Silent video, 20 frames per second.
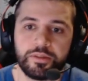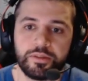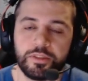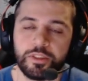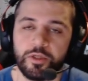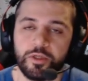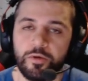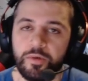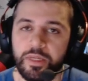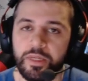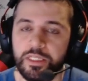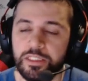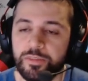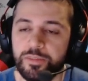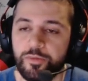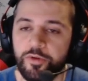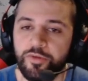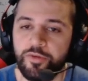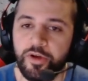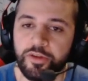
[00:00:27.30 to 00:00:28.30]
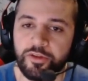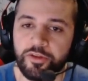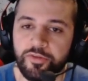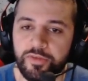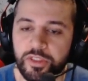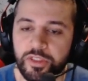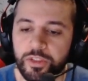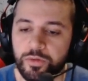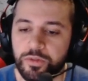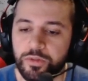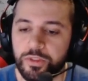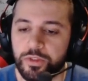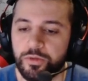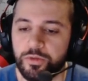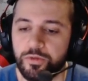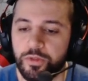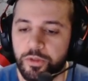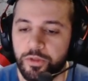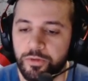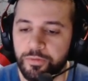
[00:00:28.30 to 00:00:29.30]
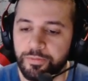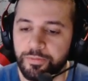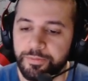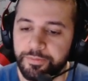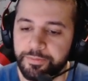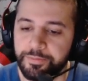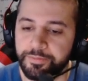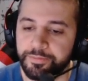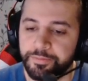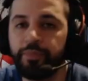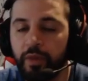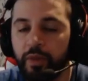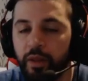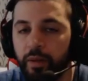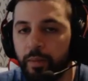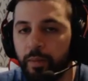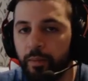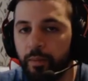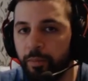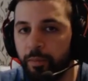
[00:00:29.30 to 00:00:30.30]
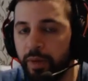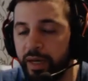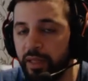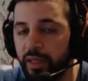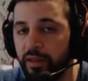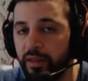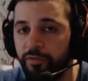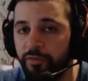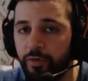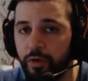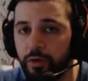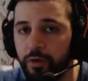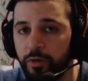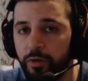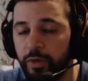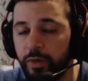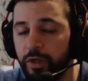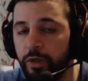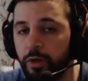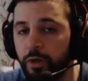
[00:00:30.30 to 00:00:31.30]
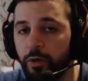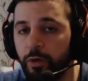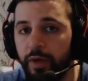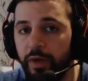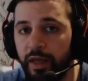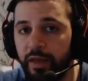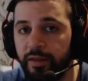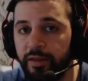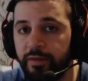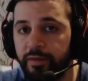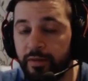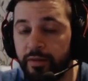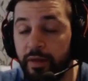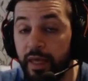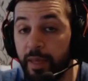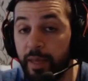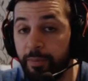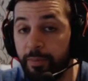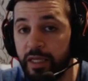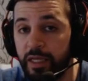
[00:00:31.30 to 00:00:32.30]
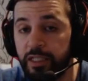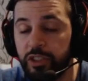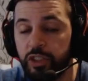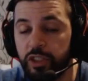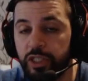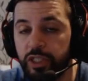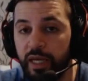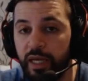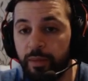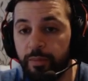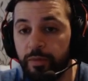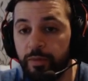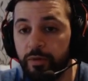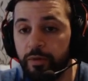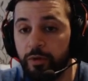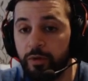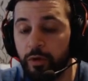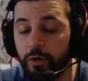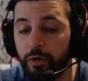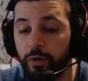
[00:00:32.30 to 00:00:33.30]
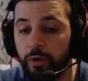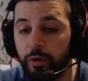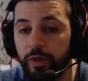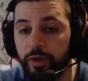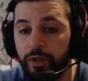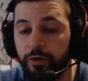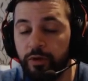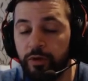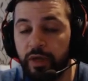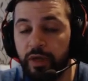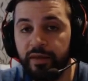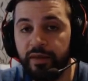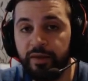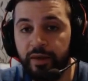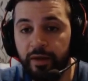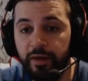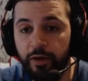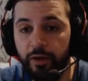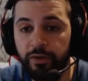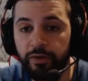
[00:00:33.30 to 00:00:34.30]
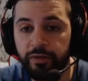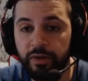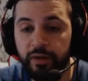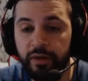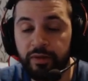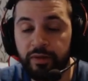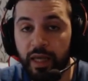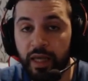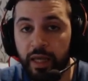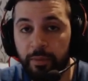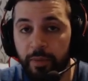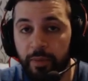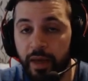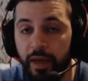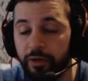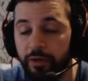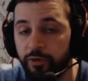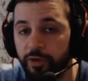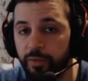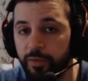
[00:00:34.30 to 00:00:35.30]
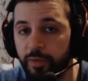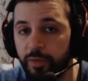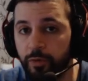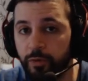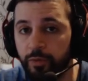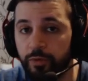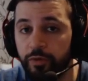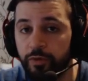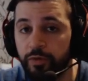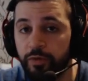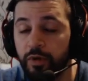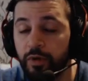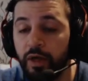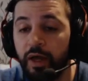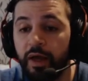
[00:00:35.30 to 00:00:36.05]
So let's move on to Visual Studio. By default, when you create a page type, you're going to get a content type attribute,